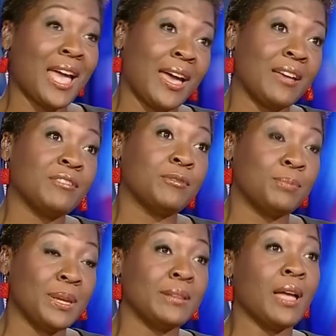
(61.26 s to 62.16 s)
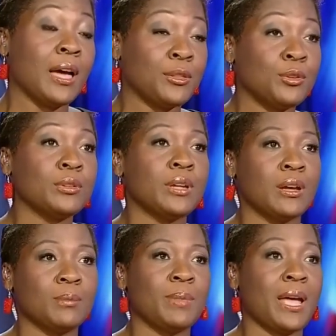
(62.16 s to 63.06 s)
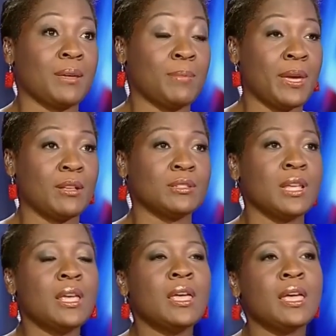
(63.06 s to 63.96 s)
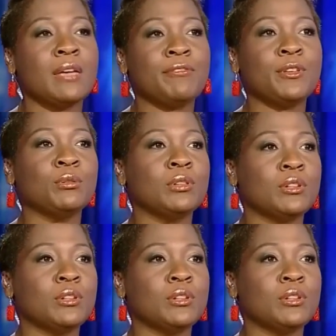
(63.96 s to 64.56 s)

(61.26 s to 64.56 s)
have been other young black males. If you